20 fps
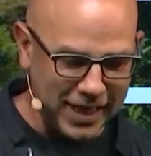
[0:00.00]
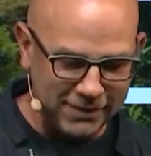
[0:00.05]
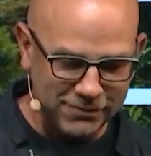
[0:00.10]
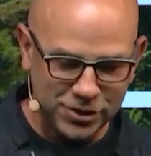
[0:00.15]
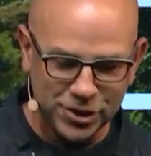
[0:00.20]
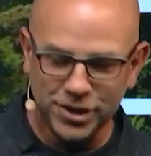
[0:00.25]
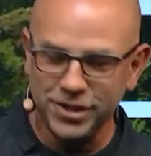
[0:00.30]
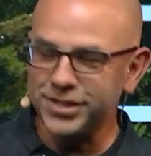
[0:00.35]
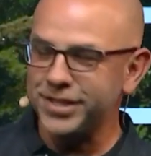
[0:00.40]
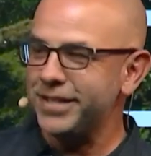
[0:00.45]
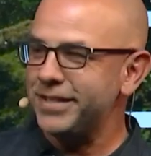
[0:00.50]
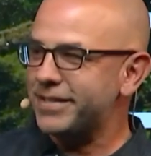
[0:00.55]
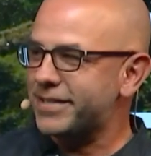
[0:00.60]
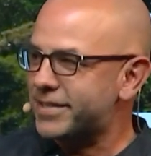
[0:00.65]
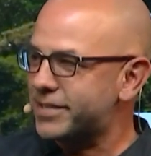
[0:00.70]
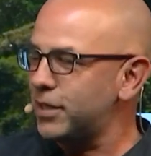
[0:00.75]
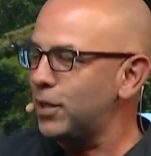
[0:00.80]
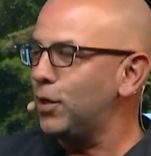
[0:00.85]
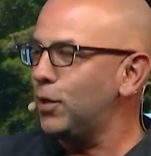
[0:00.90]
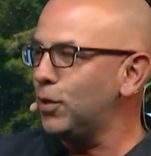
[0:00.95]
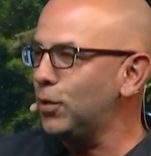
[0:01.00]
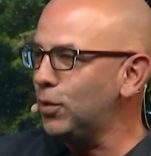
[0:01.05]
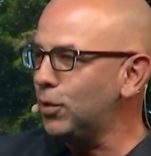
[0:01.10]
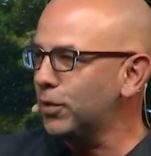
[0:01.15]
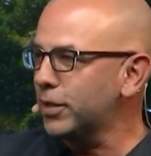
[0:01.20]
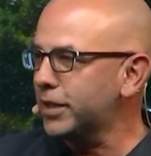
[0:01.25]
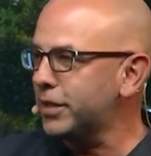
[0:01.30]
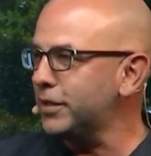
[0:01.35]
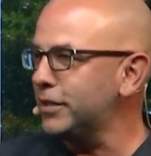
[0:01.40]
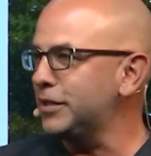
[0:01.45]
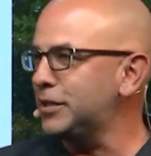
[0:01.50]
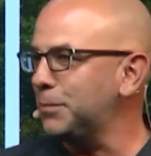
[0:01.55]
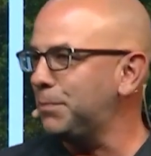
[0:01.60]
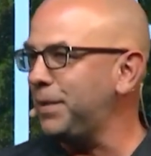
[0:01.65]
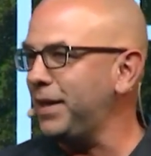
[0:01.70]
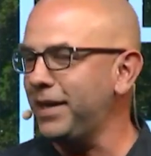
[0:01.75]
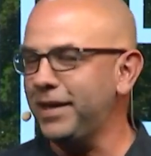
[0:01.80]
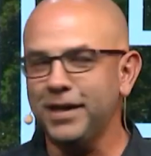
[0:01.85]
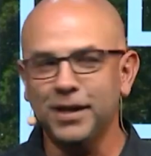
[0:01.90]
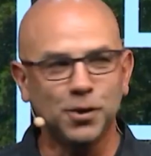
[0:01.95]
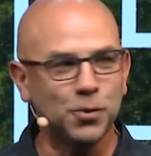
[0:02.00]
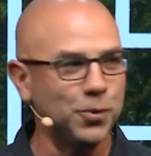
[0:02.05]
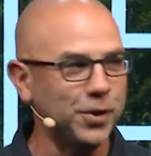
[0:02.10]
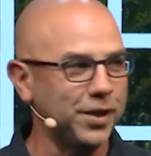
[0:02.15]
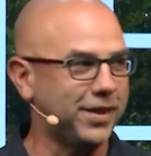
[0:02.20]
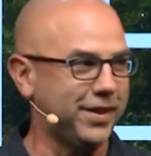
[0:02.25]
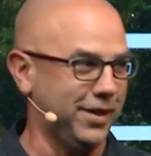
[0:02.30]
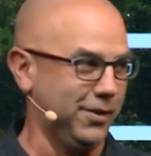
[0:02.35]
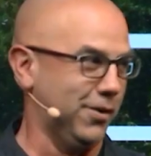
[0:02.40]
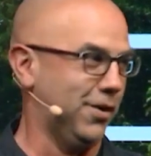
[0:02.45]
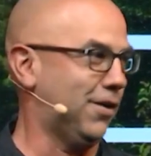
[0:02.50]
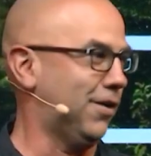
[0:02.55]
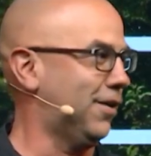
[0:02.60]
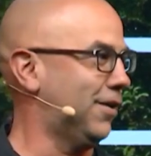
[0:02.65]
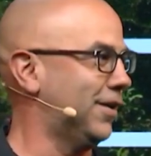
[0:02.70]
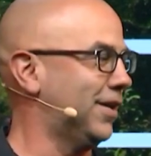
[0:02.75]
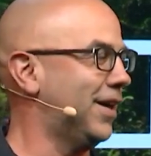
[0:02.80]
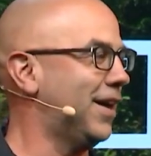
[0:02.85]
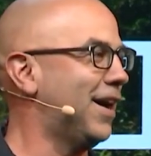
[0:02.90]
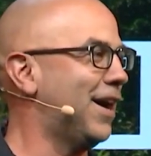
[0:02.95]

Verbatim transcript: Life Church, it is so good to be here with you all.